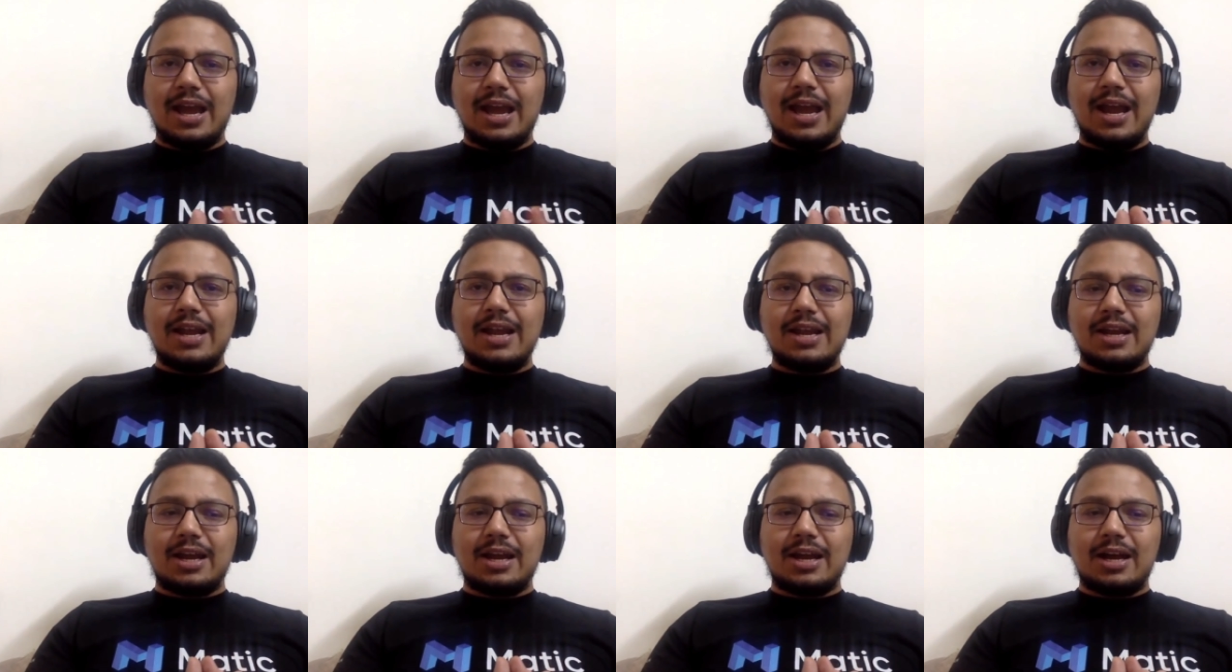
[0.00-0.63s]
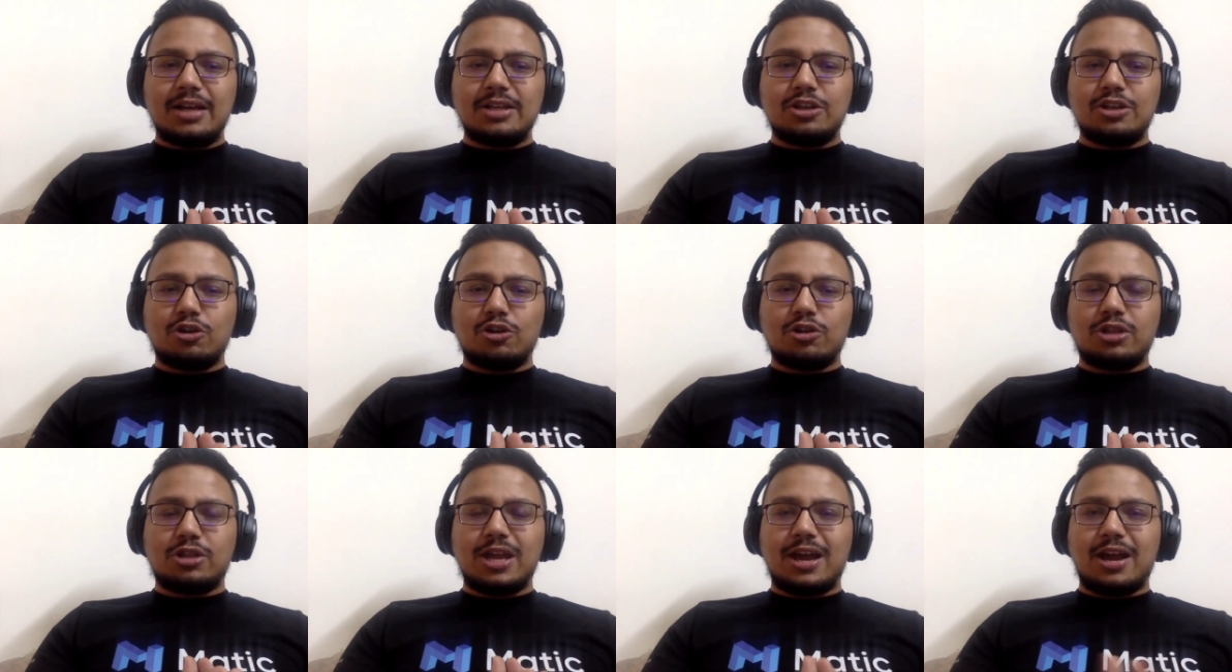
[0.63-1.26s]
And uh, you
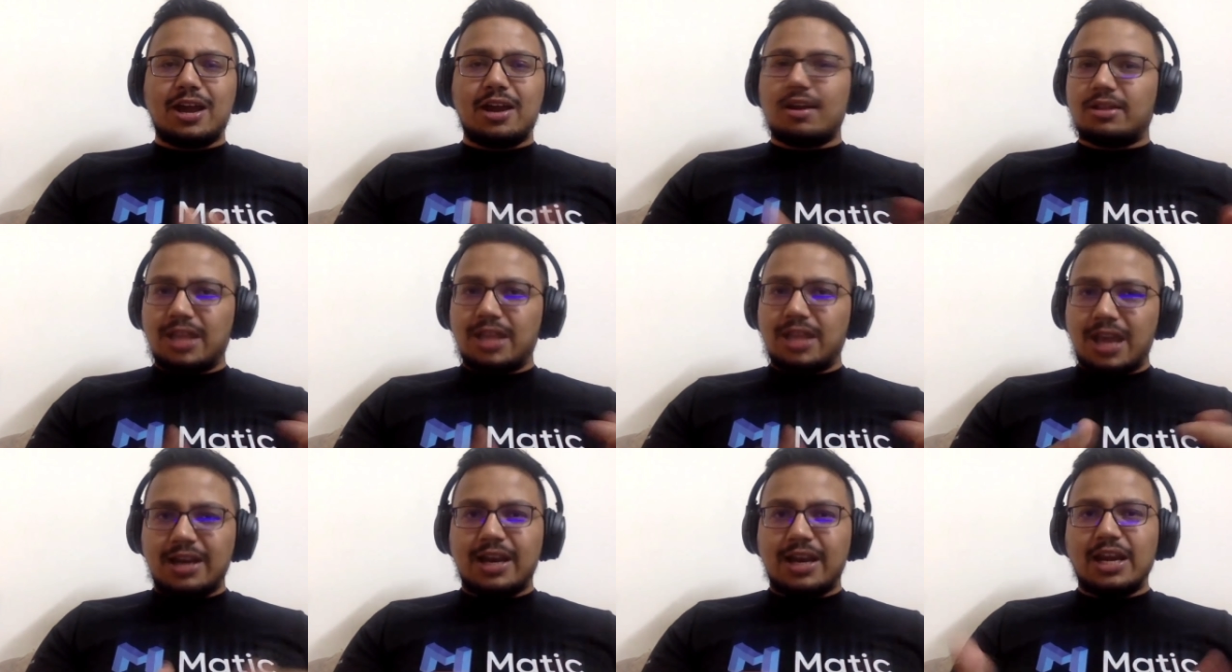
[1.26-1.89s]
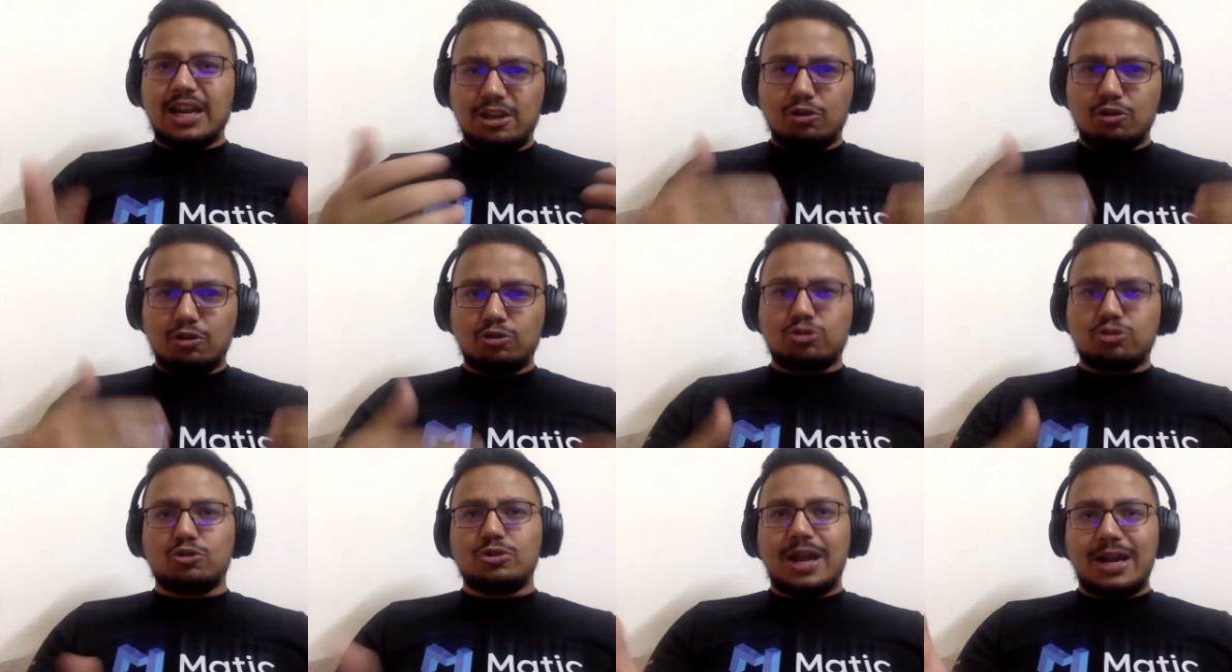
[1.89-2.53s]
know they are they are getting
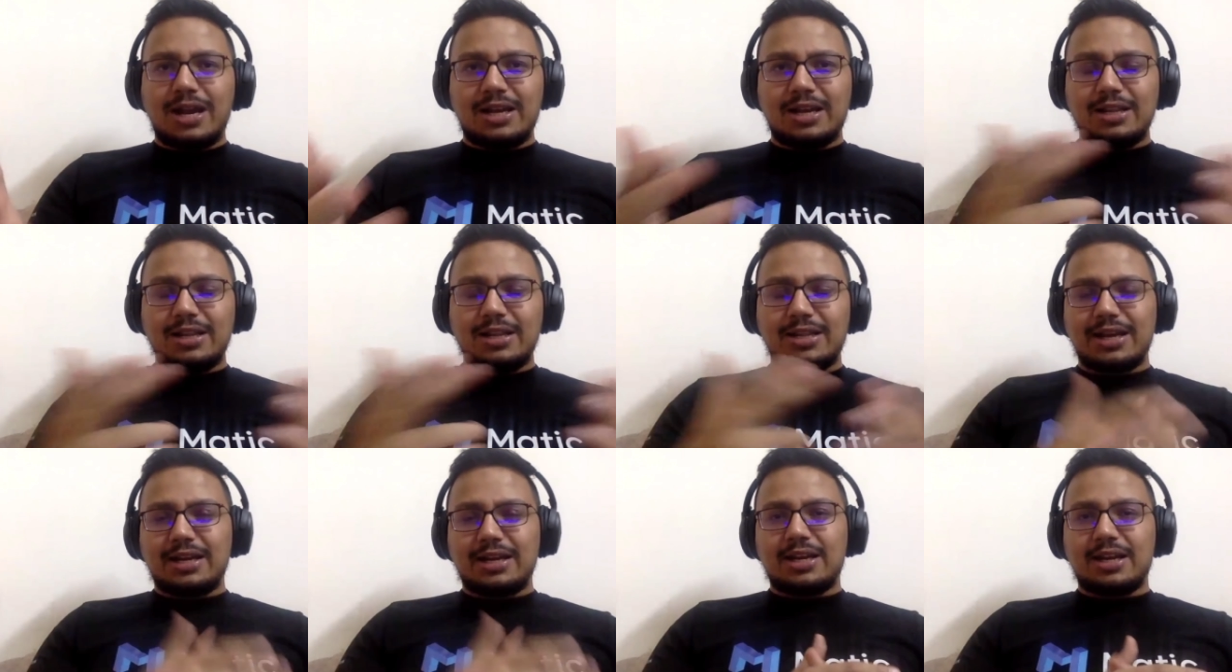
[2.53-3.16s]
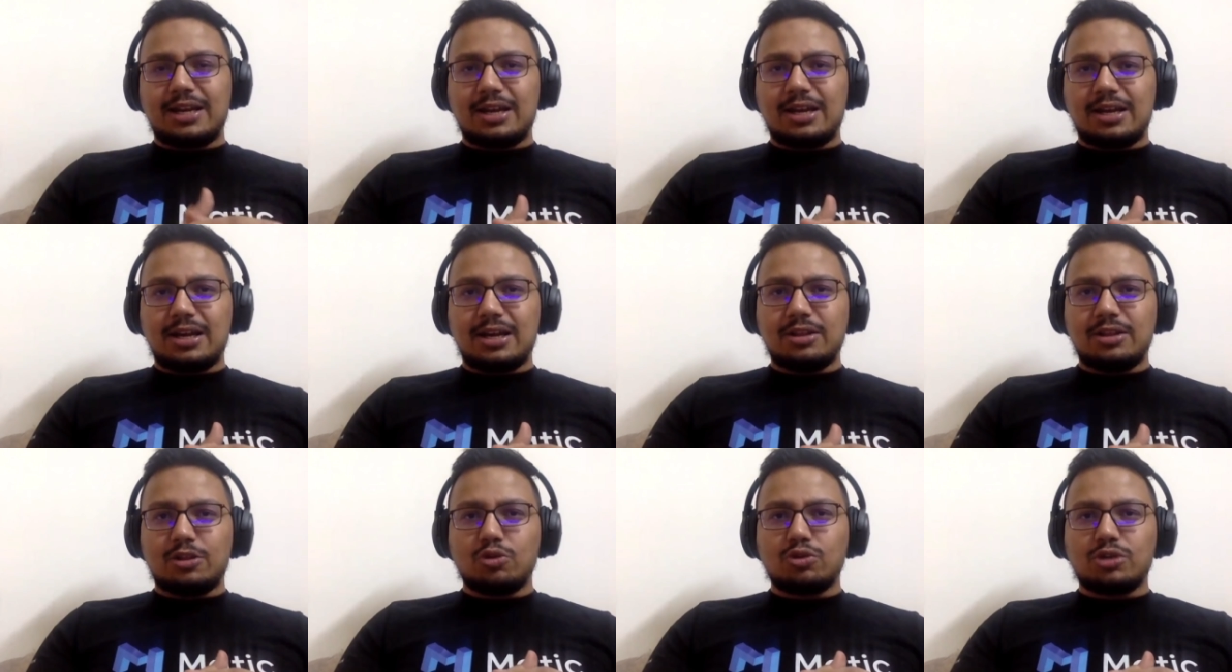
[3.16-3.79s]
used to that that
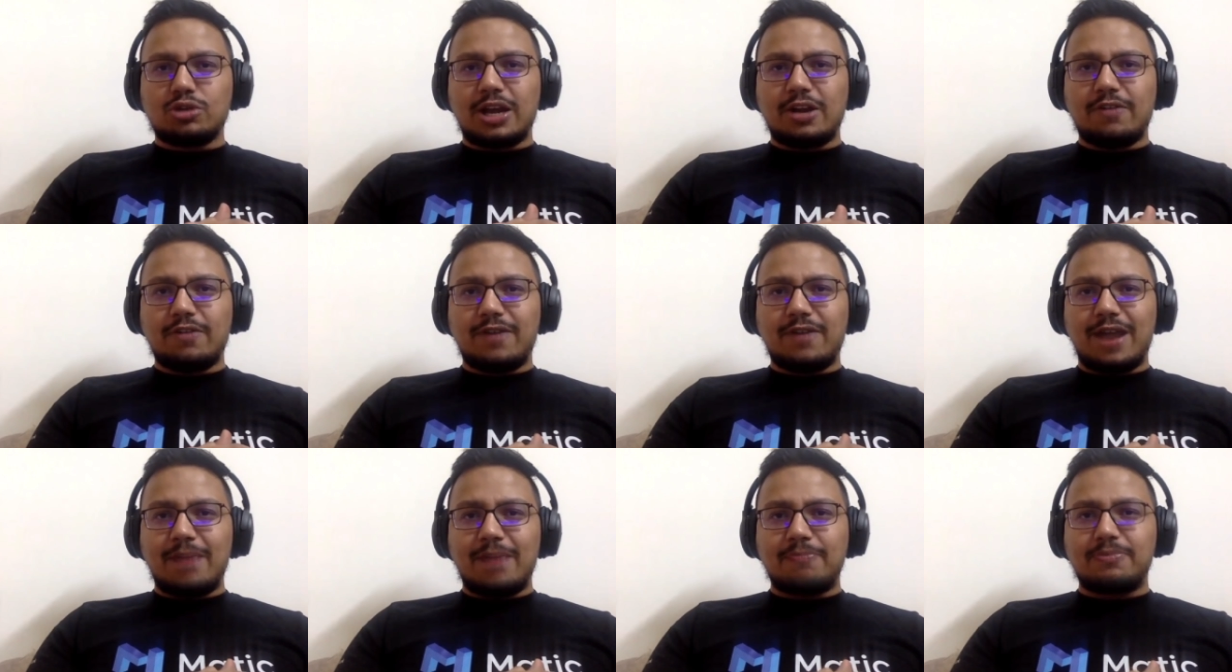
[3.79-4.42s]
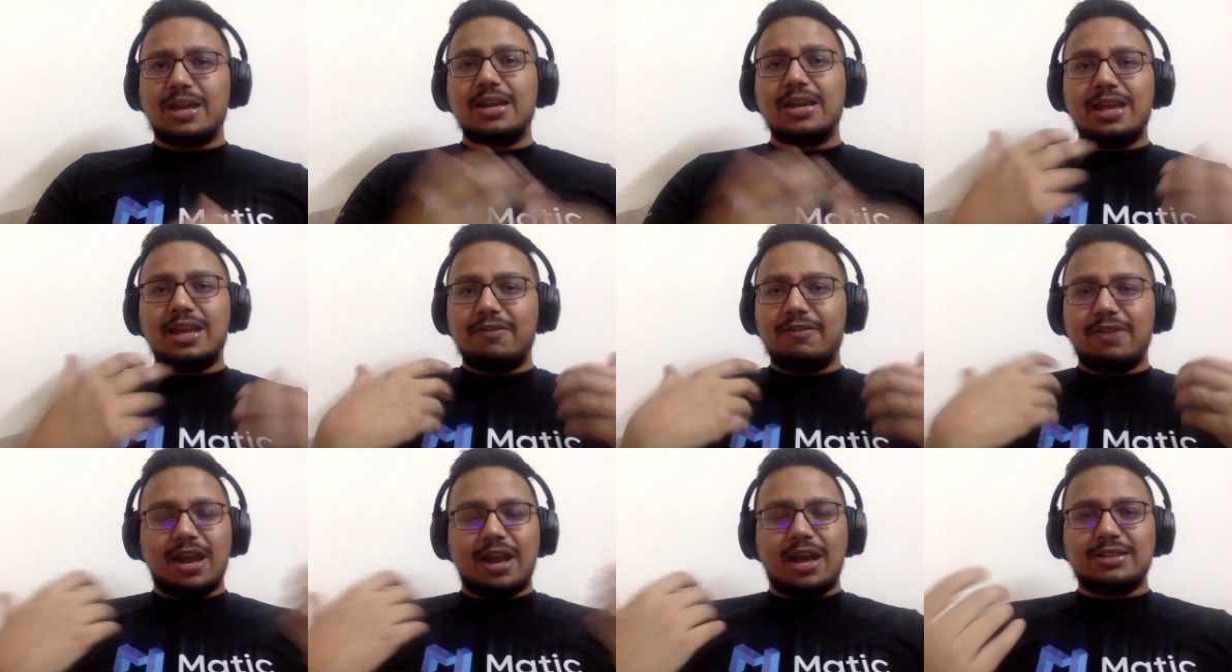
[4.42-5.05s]
uh, those kind of apps. And
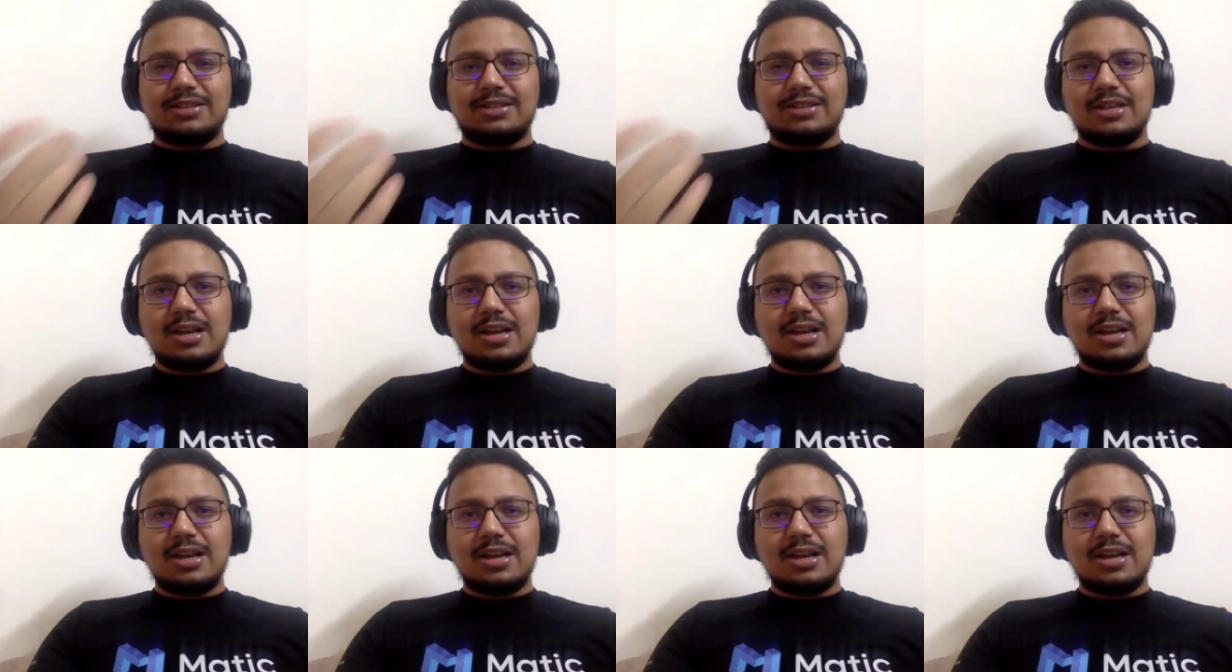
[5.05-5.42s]
even us